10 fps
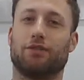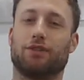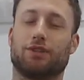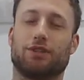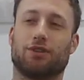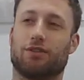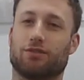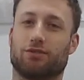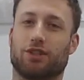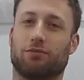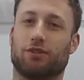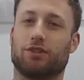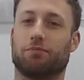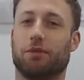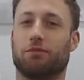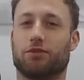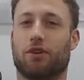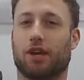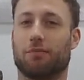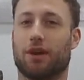this is also similar to people
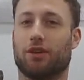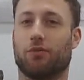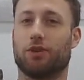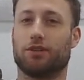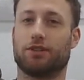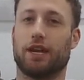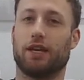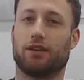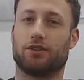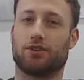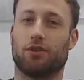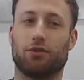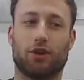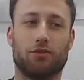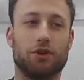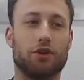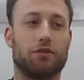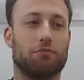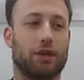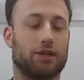talking about, like, when you're taking a solo,
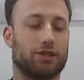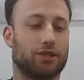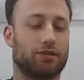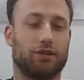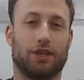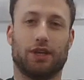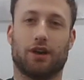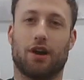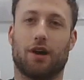basically,